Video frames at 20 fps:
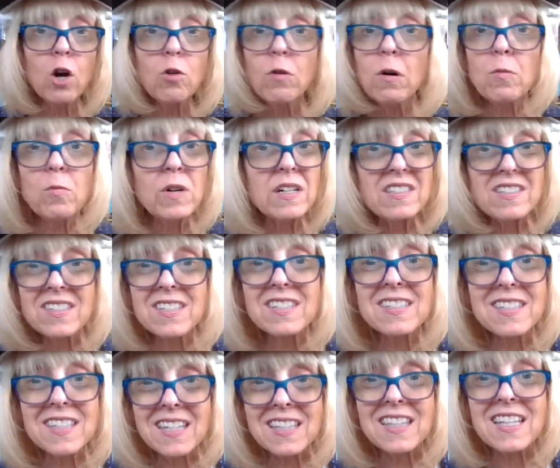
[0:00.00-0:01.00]
one wants to
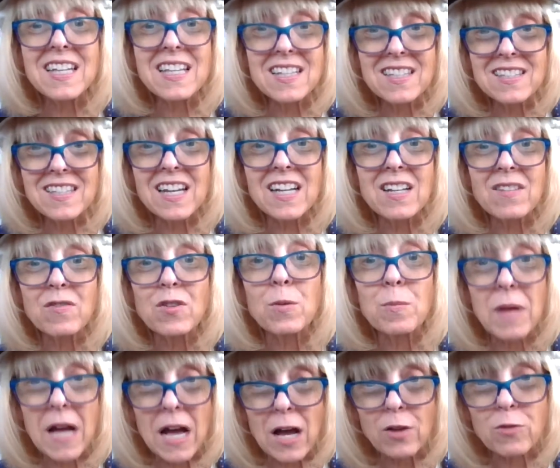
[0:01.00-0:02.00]
see the inside of your
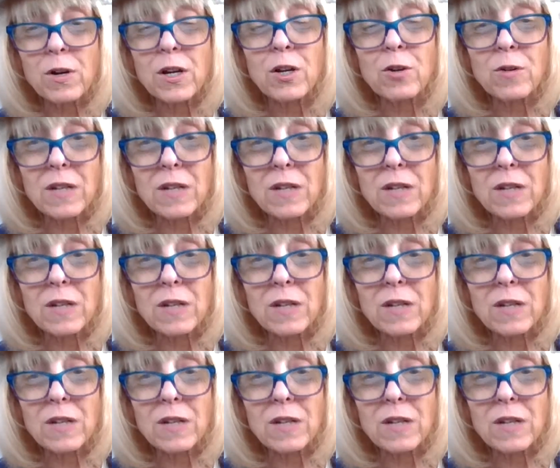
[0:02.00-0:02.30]
mouth while you're